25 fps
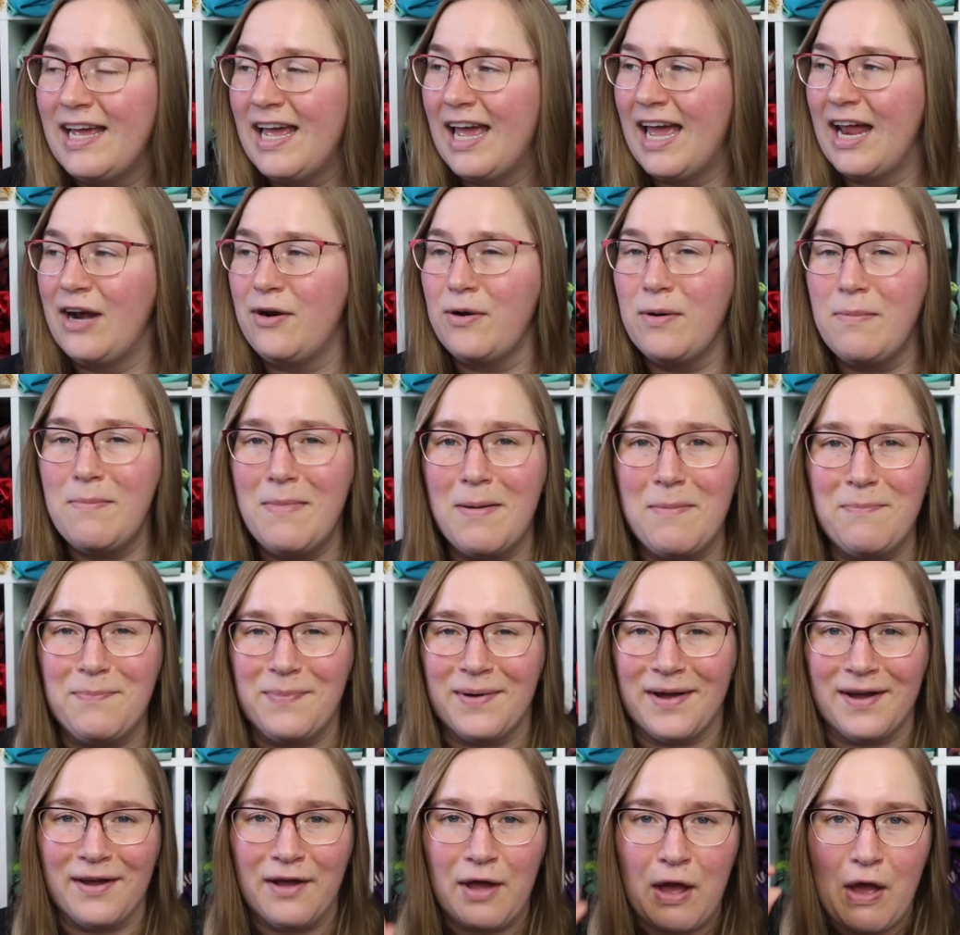And
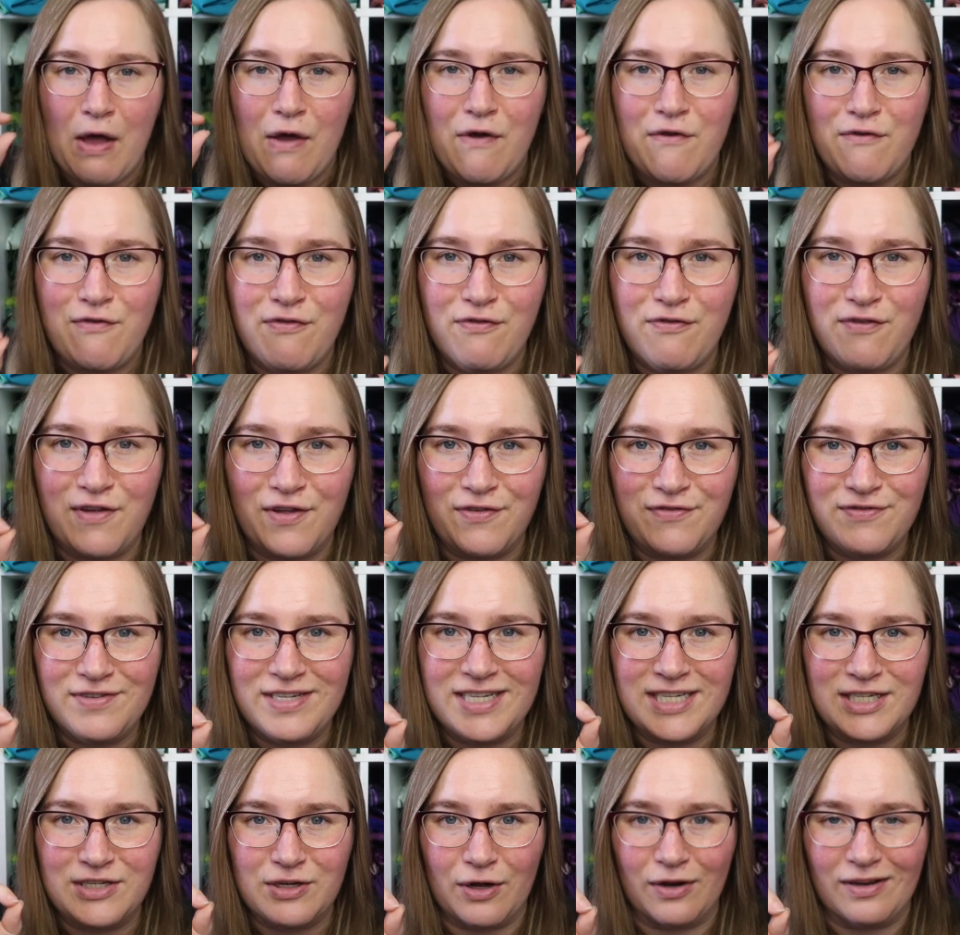remember,
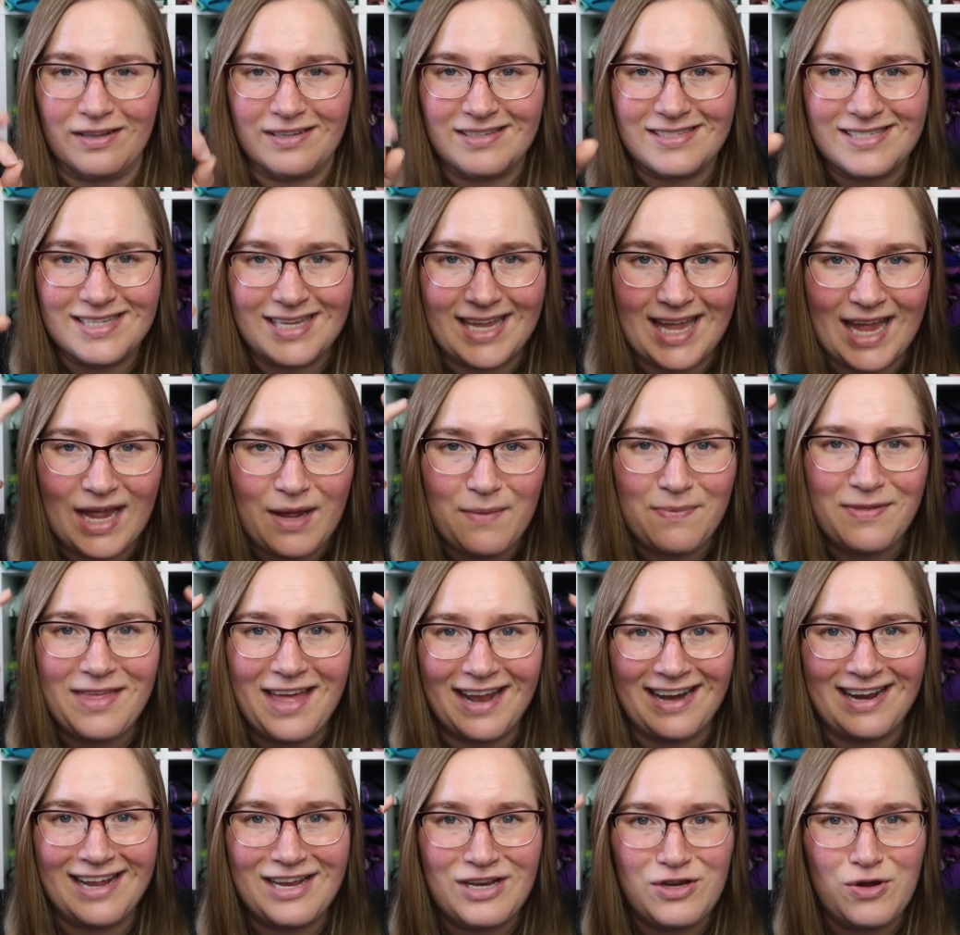$50. Keep
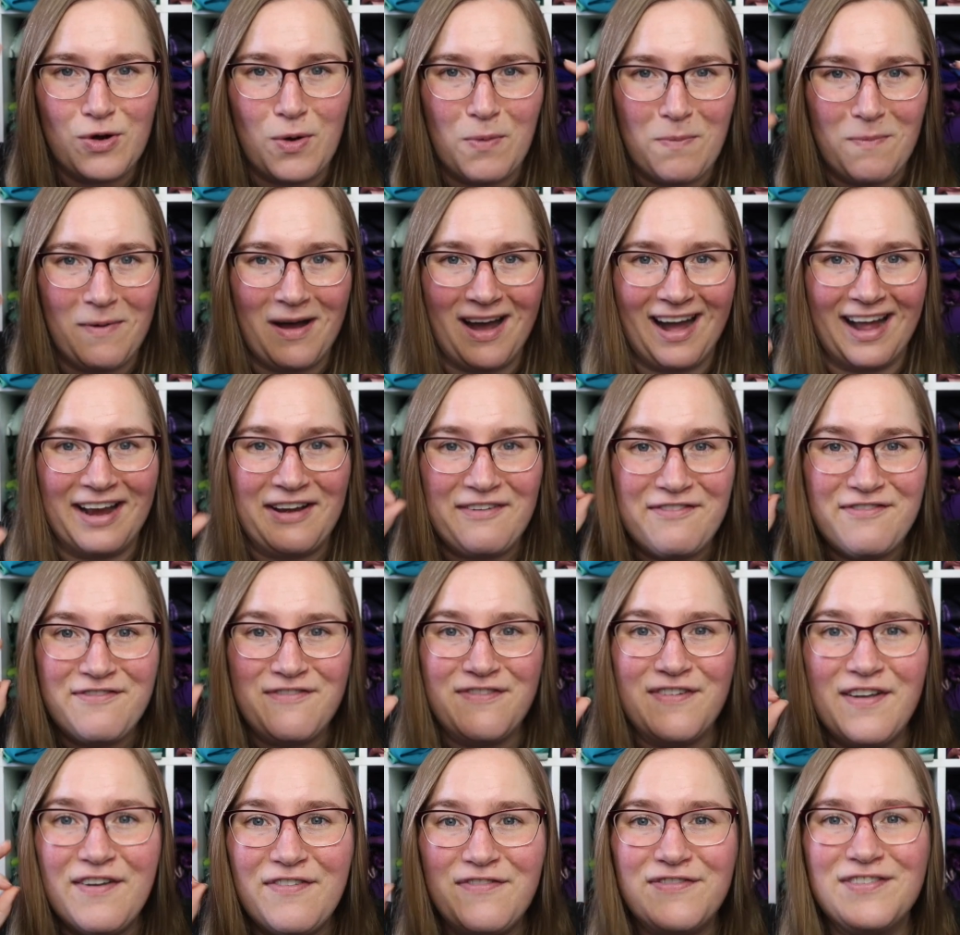that in your mind.
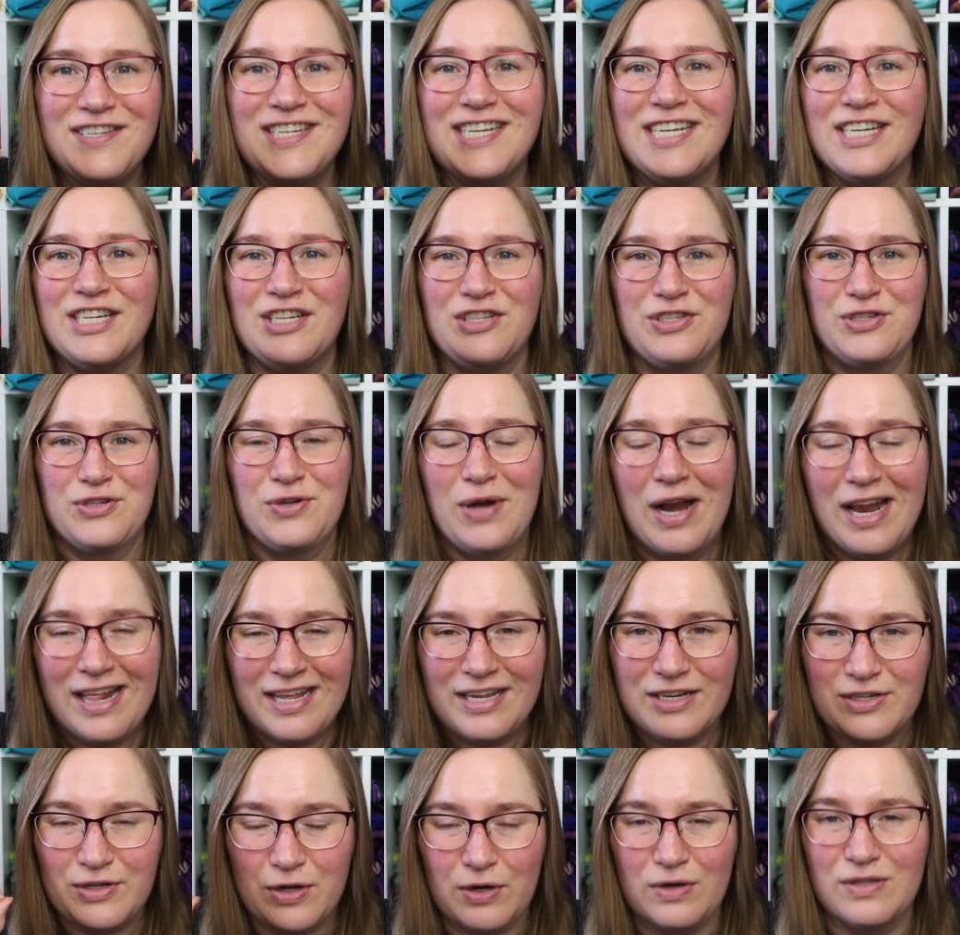50
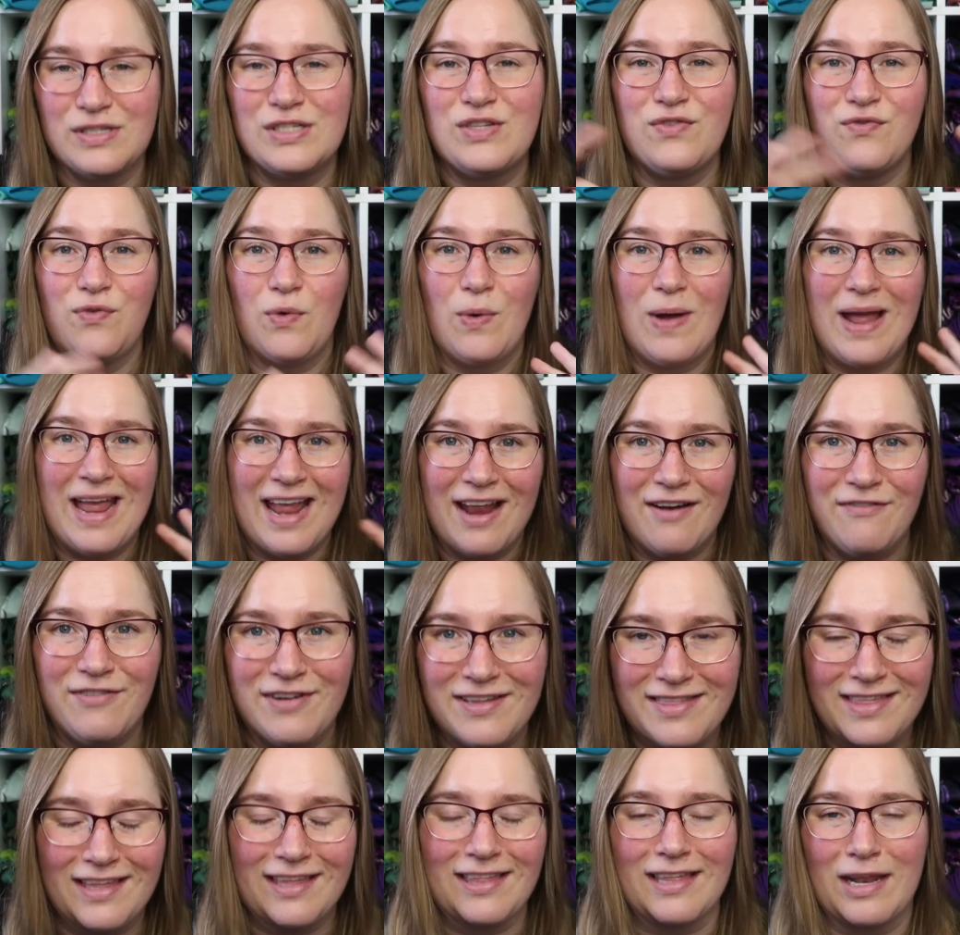Australian dollars for
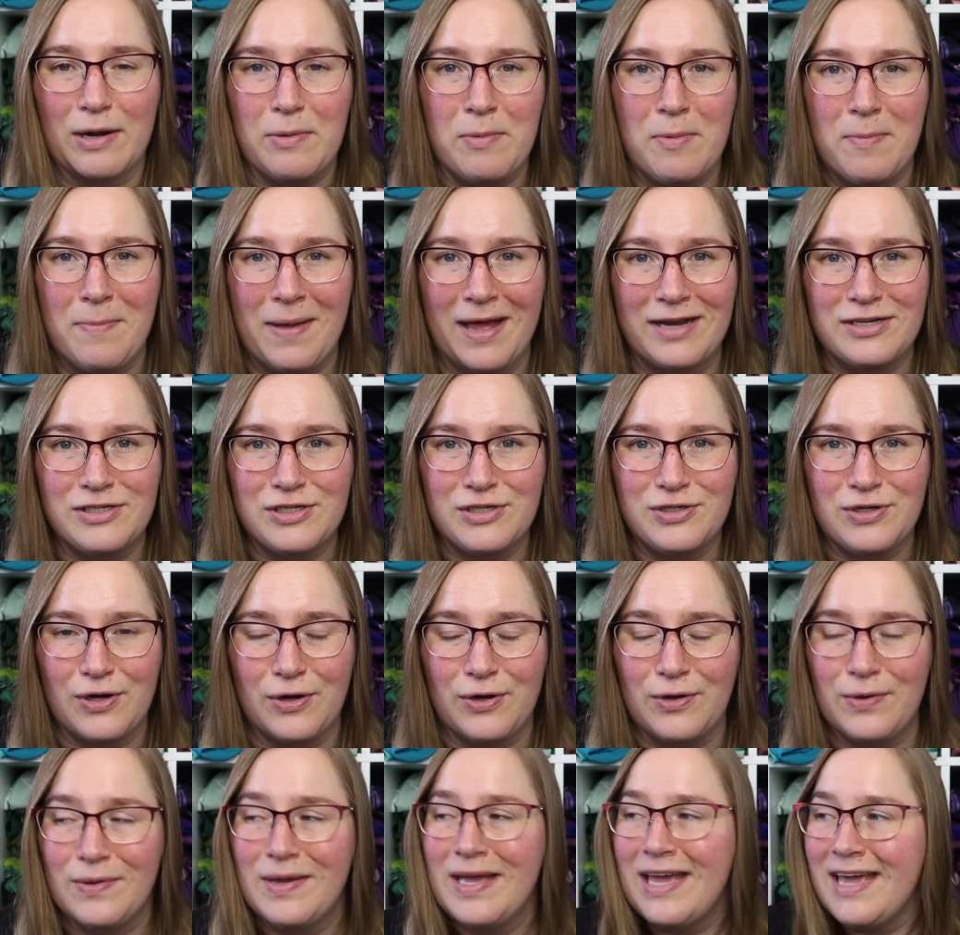everything that I'm about to show
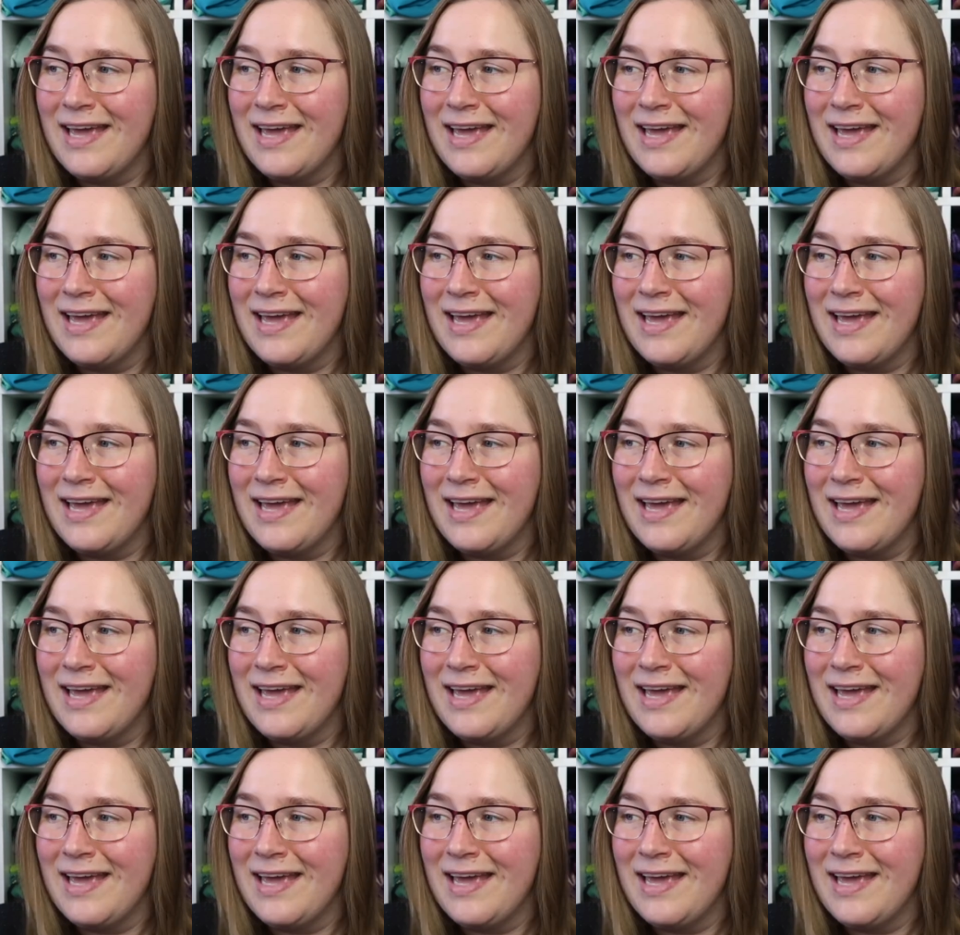you.